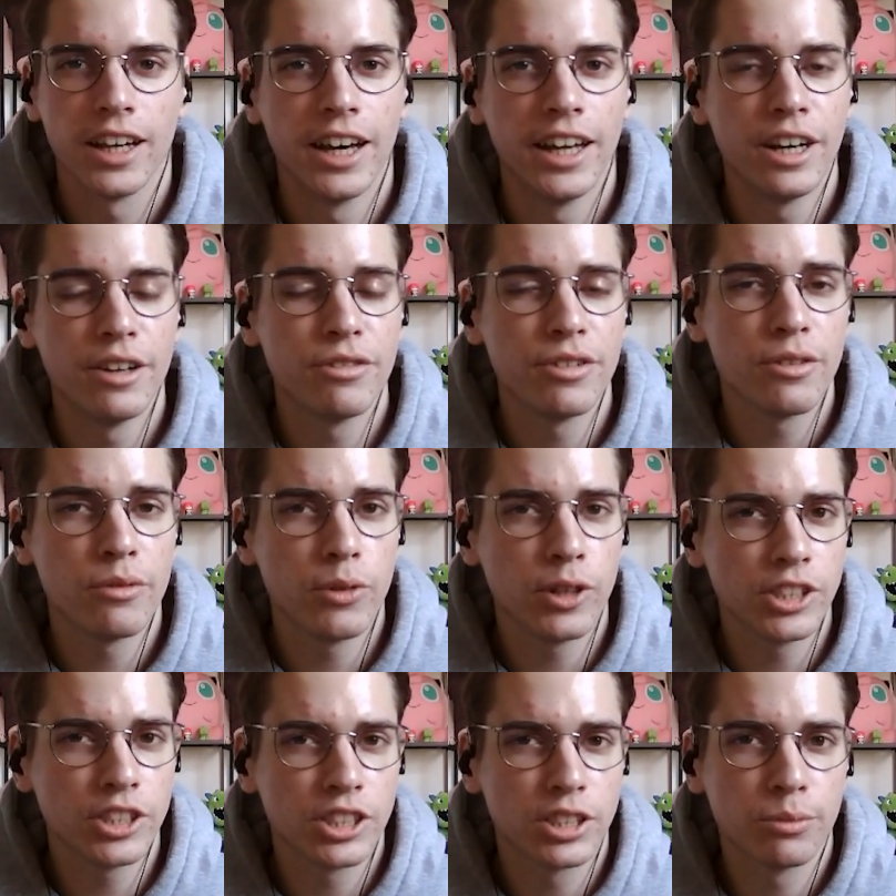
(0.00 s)
And if you
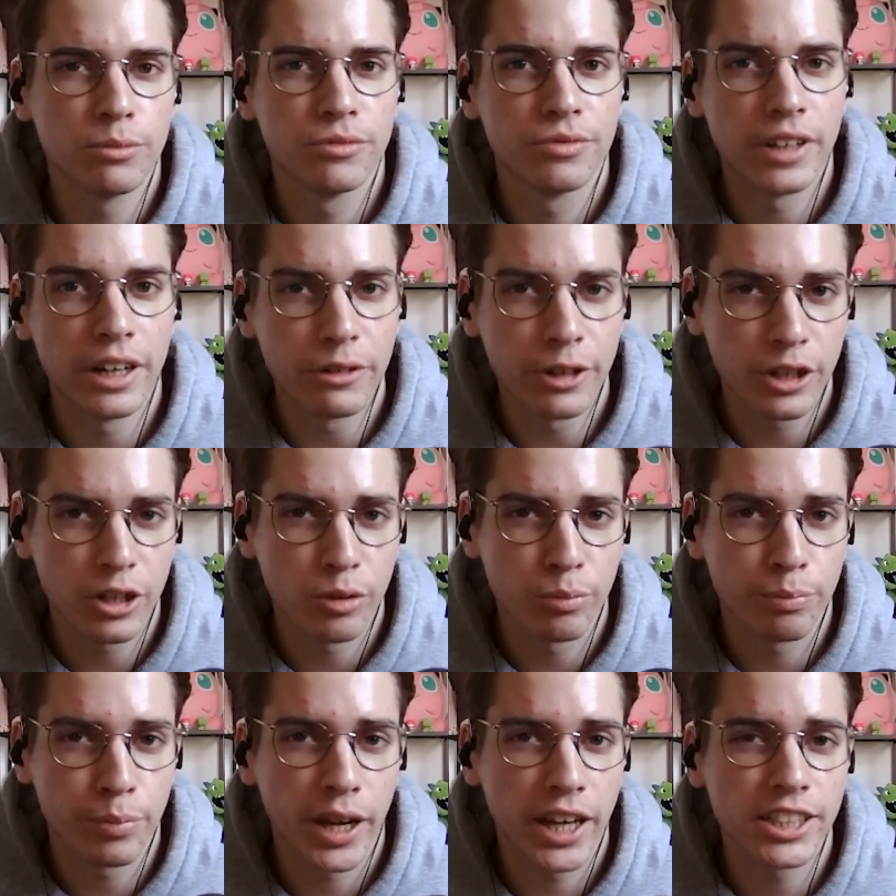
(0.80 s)
want some very
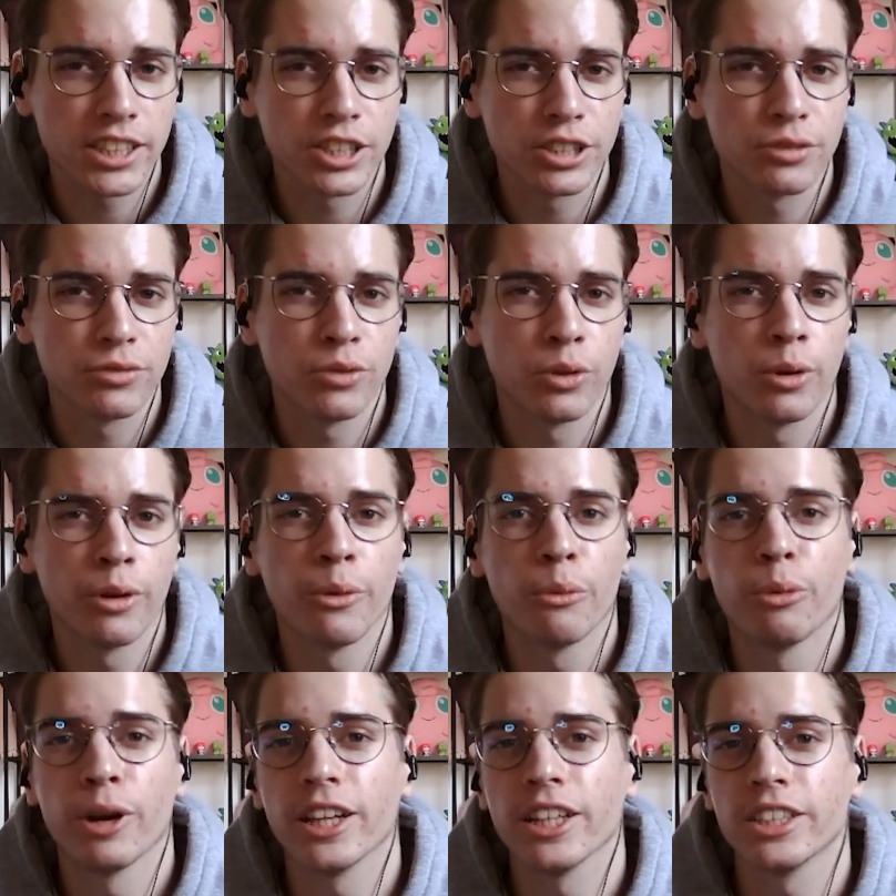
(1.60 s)
good bases for a
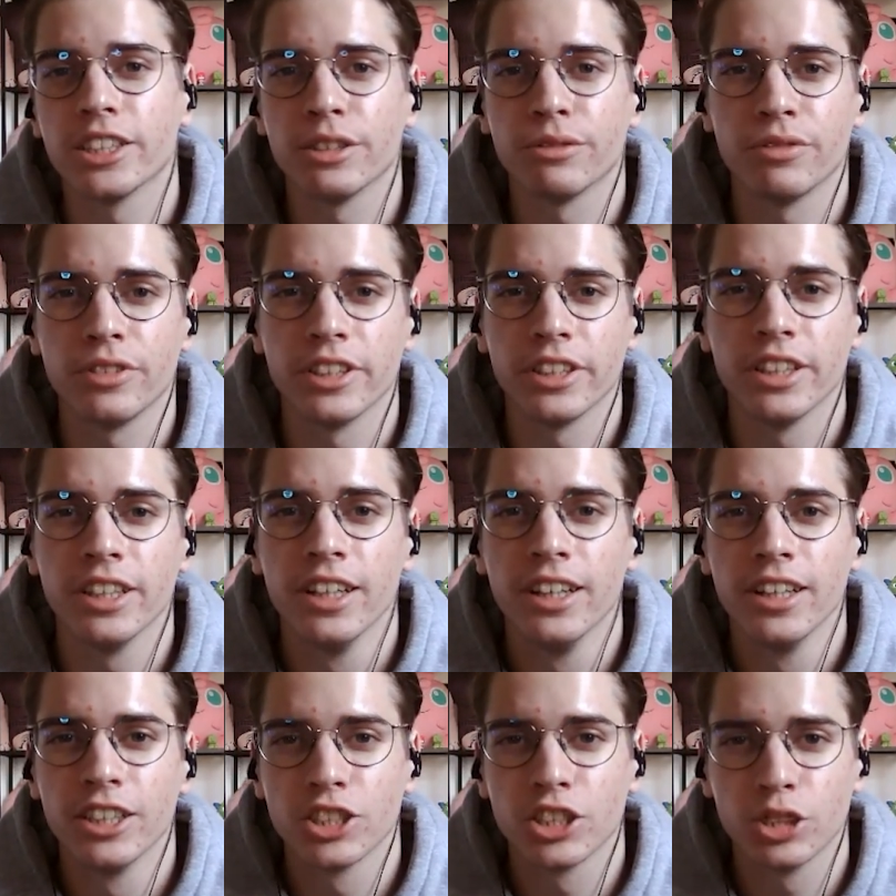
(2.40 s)
relatively
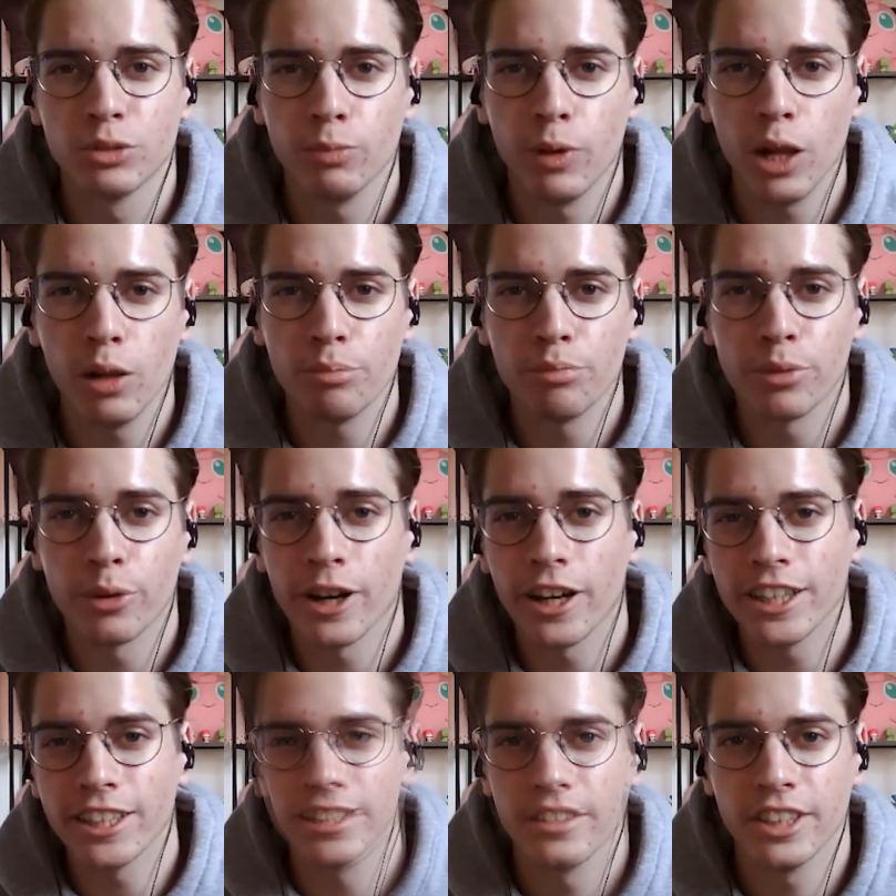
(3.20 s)
small
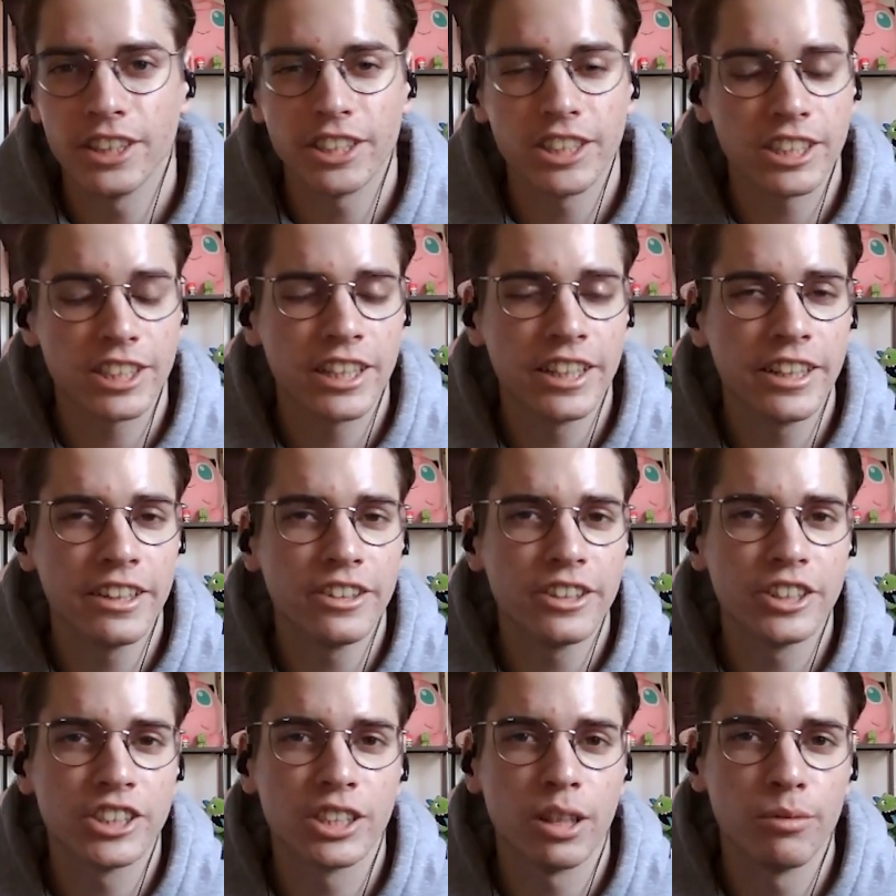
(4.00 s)
price, this is
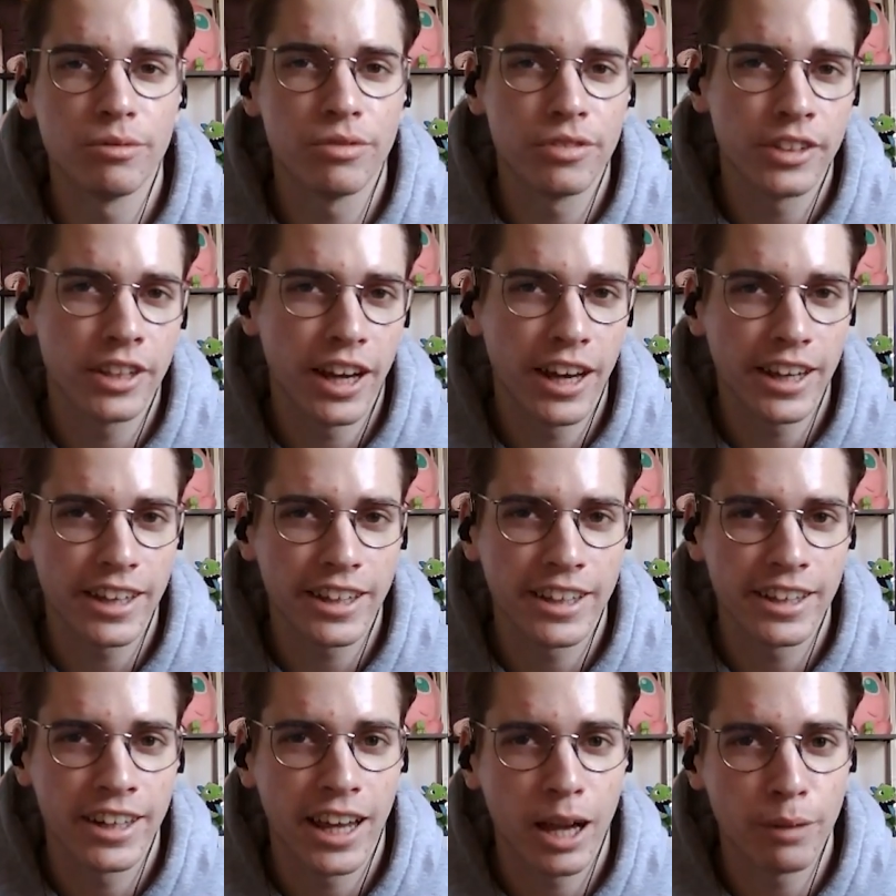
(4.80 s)
clearly something I
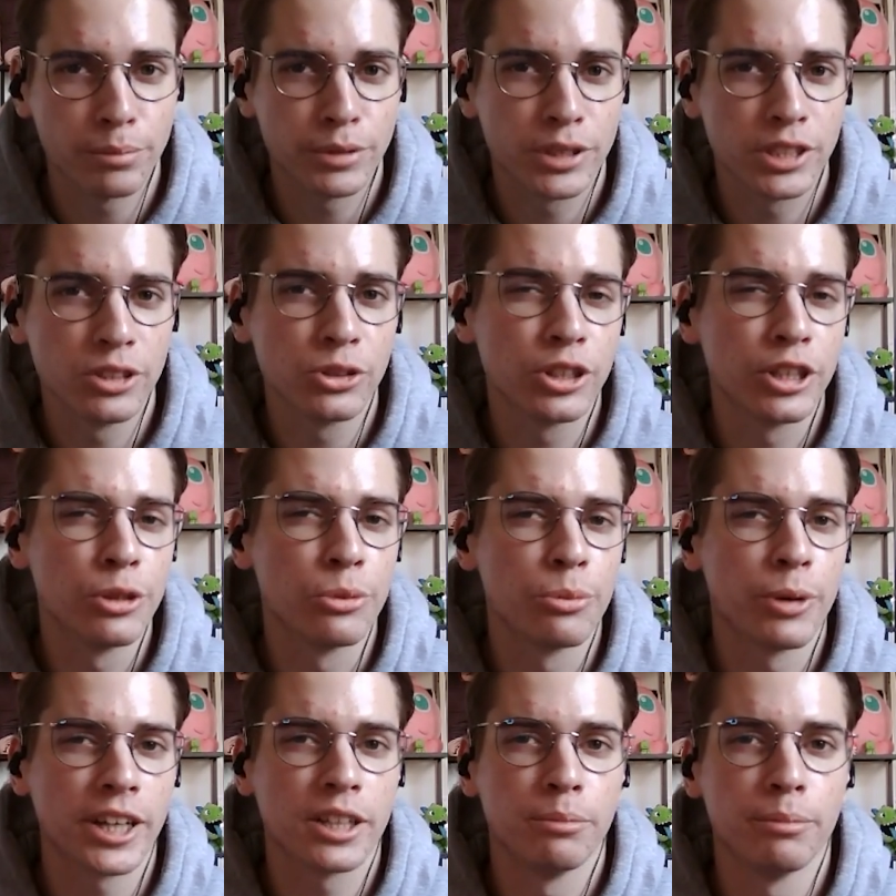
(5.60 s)
can absolutely
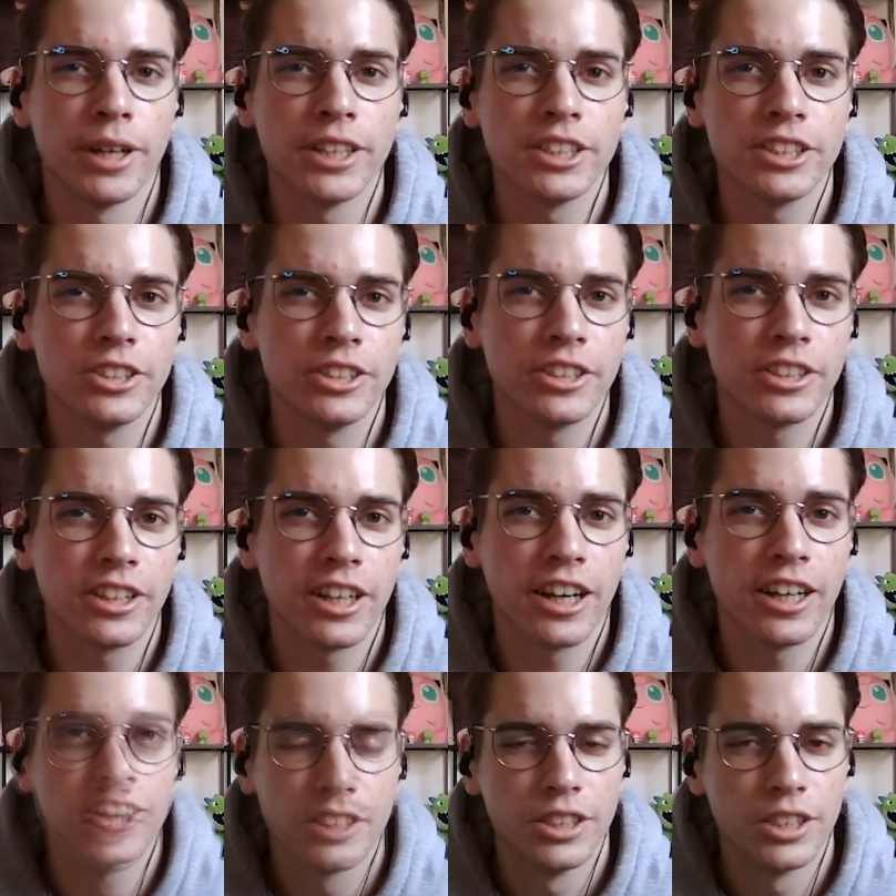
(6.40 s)
recommend to you
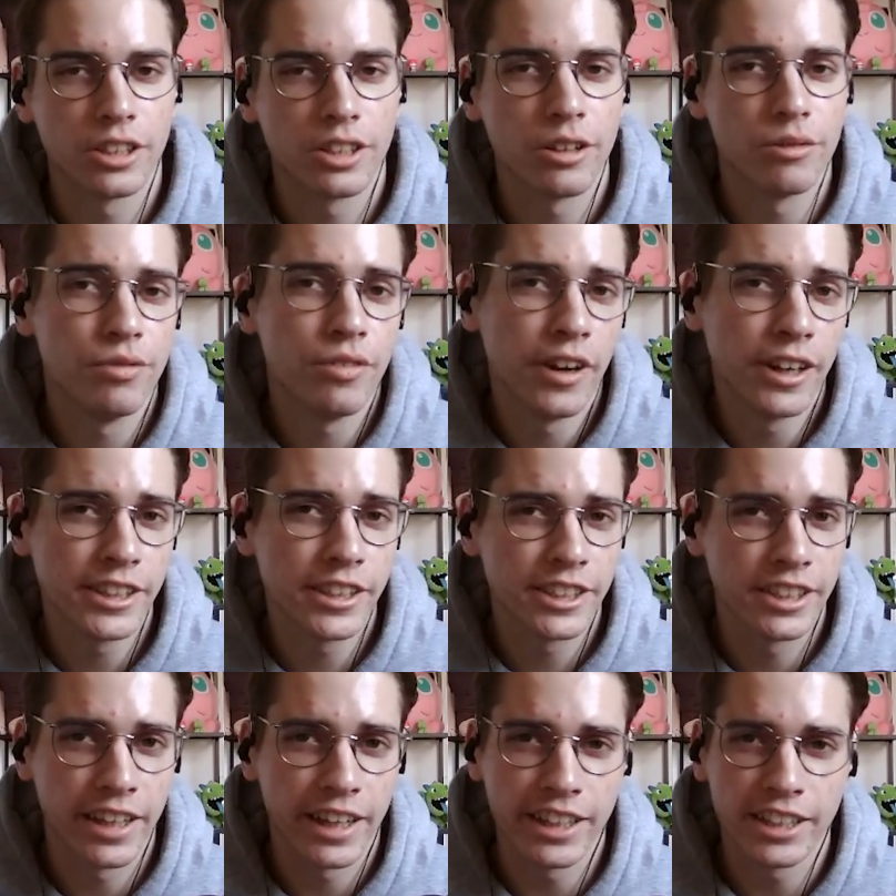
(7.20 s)
guys. You can find
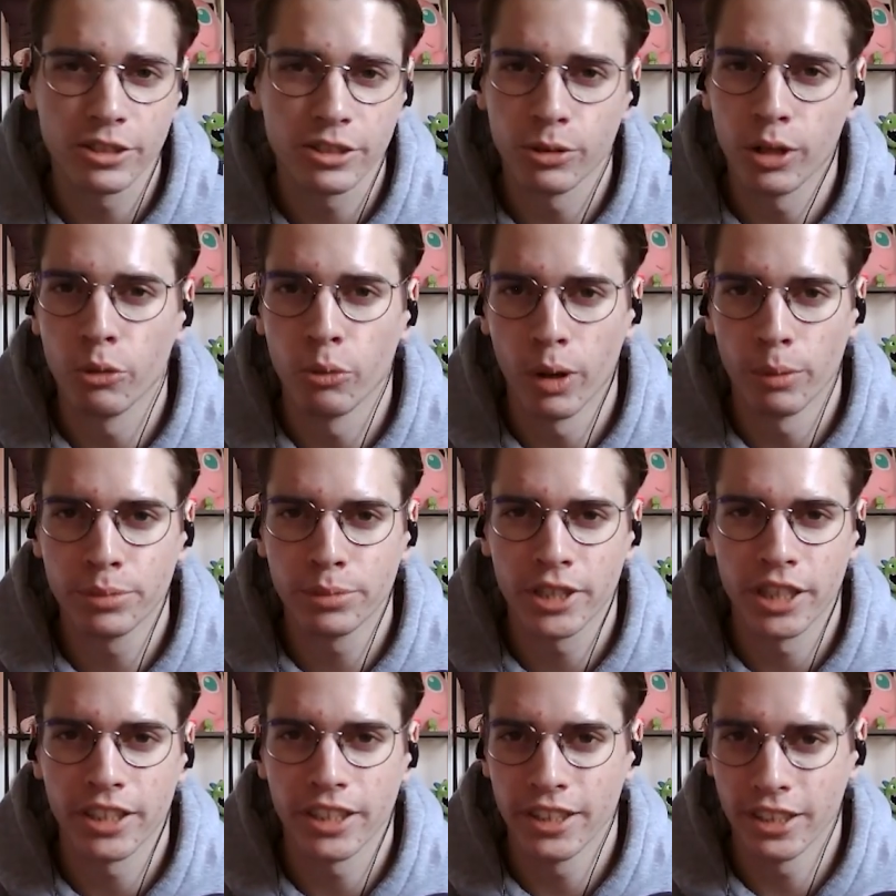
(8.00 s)
the link to our
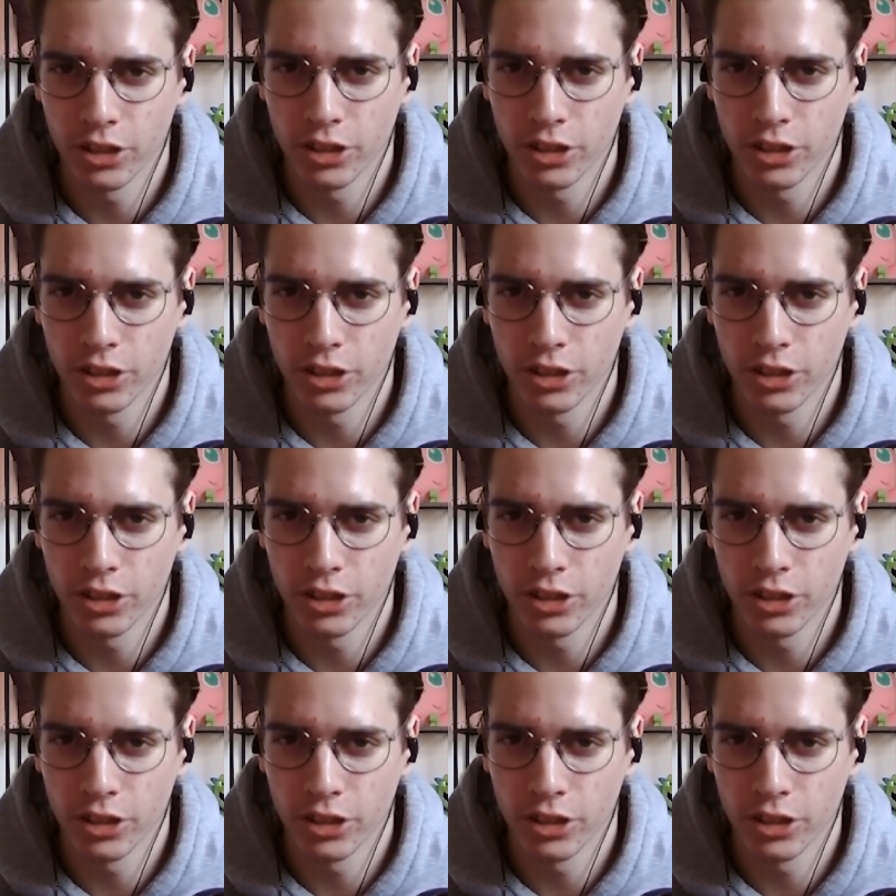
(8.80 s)
website in the